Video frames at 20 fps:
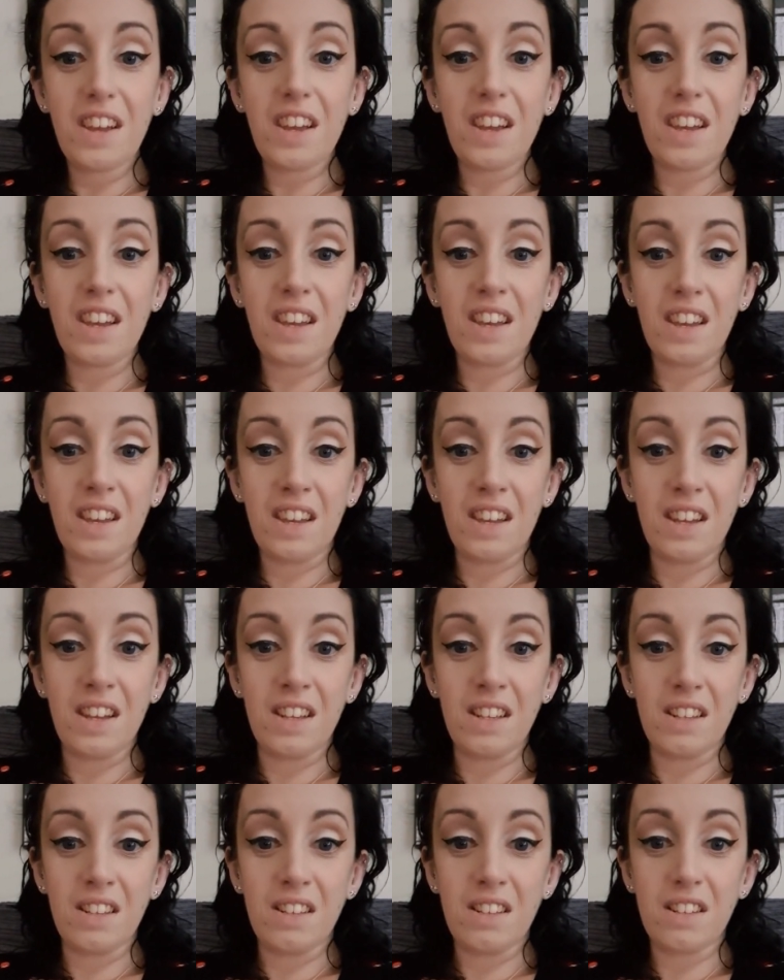
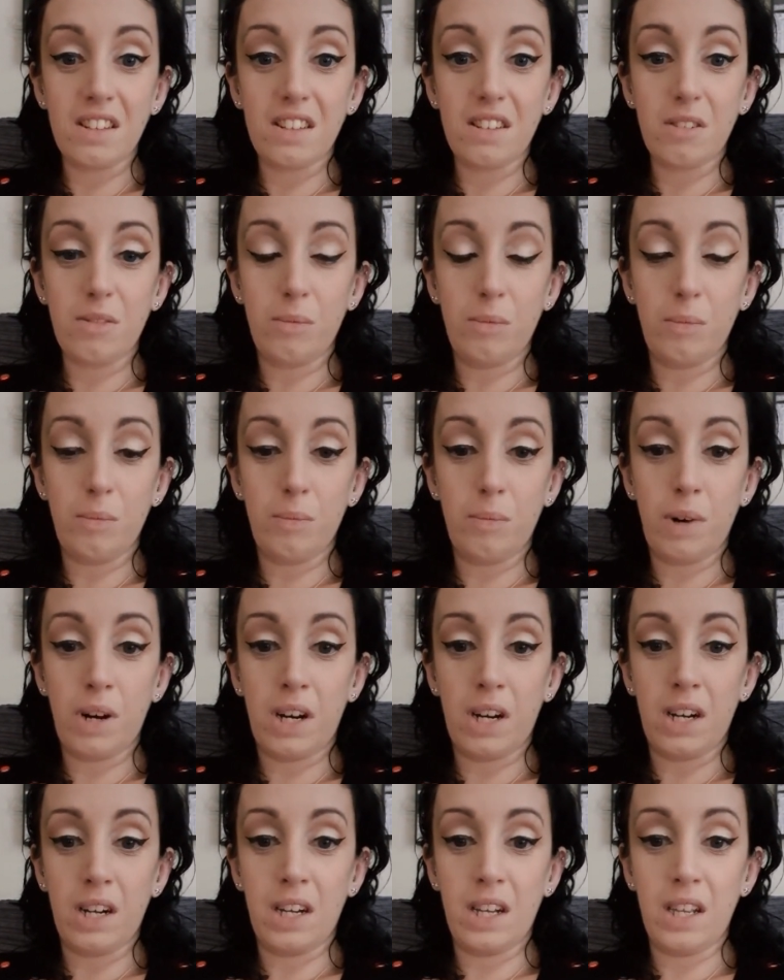is
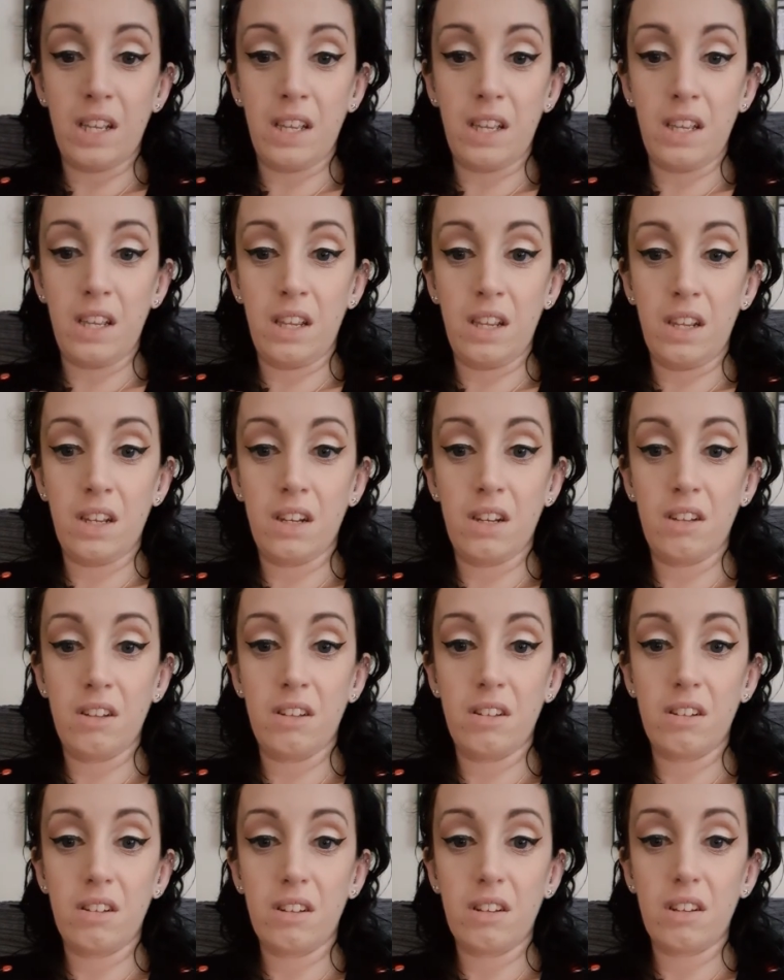my
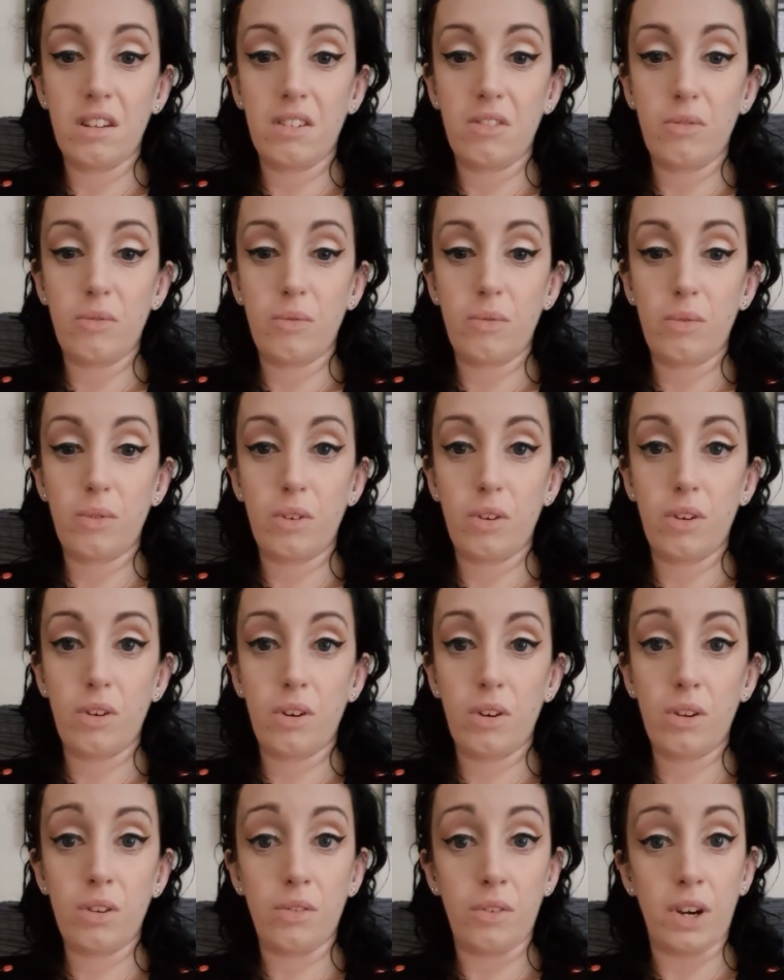
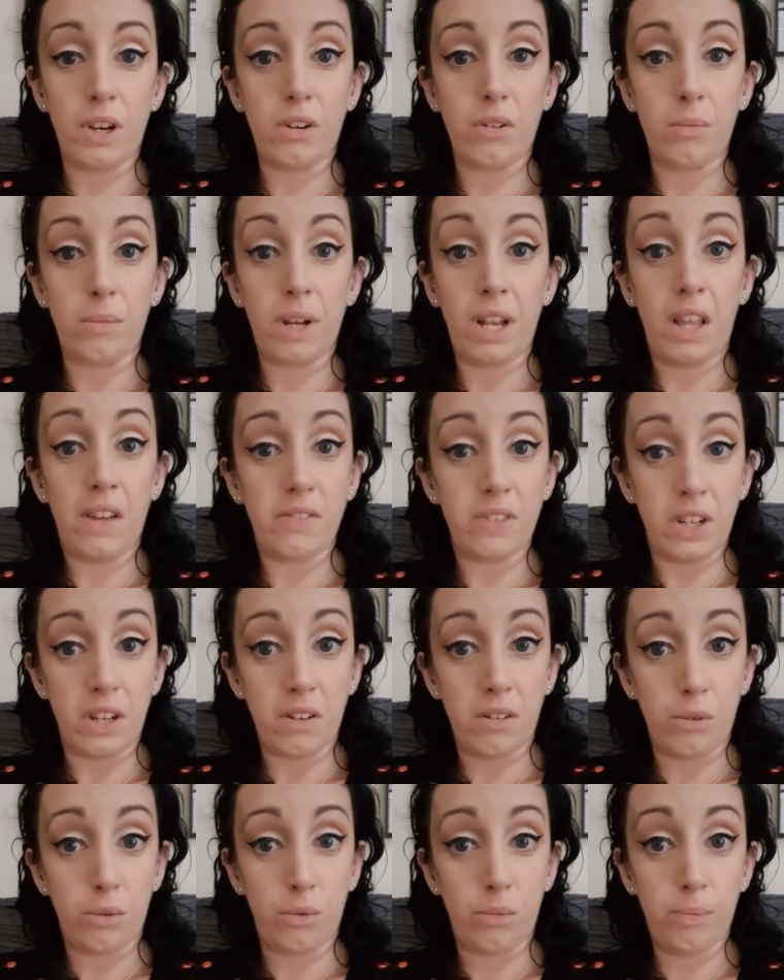other ankle, my left
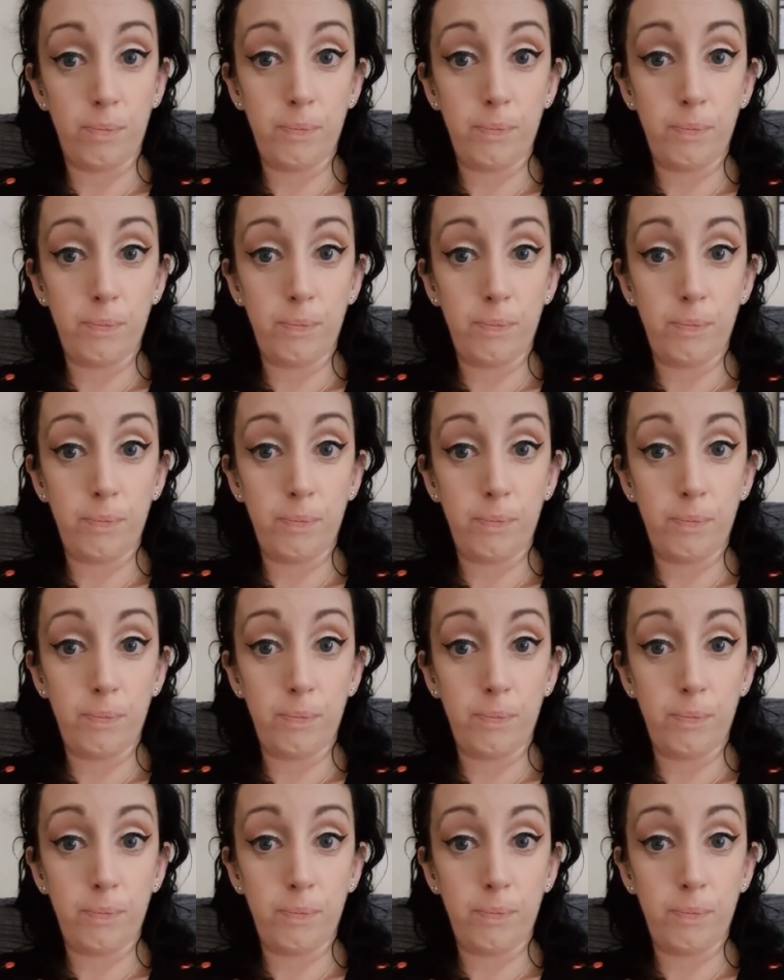ankle.